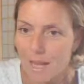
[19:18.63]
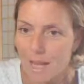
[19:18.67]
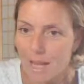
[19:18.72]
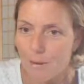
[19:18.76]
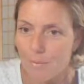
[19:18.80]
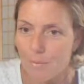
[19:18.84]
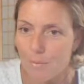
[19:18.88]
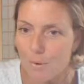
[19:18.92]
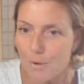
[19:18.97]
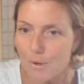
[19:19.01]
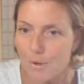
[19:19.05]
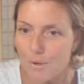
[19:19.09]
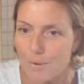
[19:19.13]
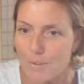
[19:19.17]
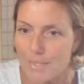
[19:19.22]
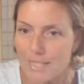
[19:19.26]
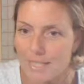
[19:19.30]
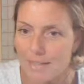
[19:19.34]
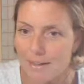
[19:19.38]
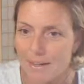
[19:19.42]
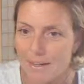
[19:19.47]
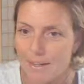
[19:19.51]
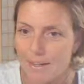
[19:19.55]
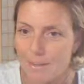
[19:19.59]
Alberto's
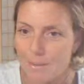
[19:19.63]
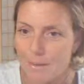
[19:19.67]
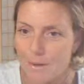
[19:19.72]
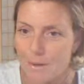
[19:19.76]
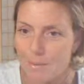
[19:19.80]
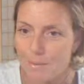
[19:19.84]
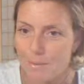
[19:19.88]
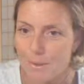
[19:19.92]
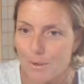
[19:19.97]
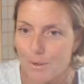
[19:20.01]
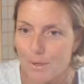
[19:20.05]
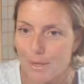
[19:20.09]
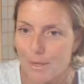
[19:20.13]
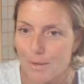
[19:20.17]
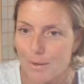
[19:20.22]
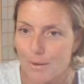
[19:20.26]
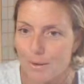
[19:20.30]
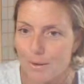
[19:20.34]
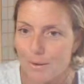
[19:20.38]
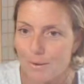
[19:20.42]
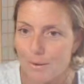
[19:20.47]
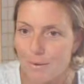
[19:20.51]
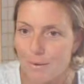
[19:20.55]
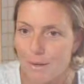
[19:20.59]
here. Hello,
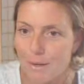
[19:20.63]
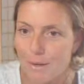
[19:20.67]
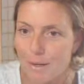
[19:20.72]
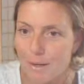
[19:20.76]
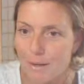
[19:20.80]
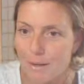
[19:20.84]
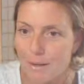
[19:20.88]
Alberto.